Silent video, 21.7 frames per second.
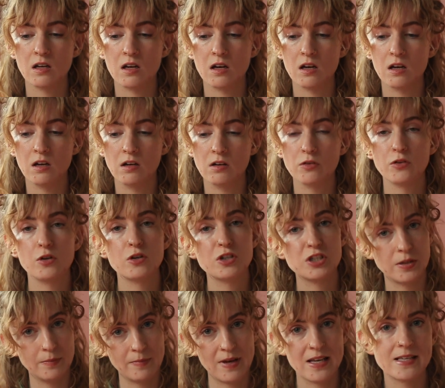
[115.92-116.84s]
although
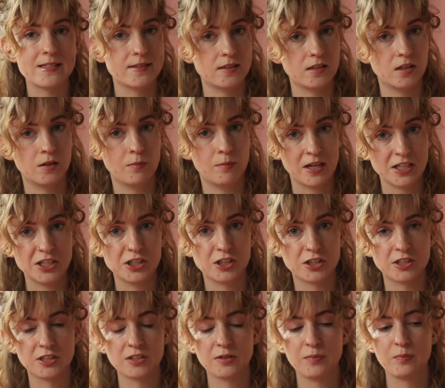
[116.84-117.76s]
she
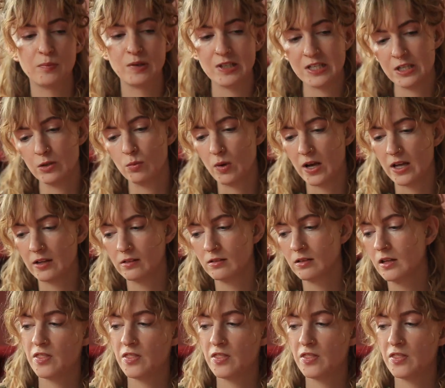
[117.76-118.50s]
measured pretty well,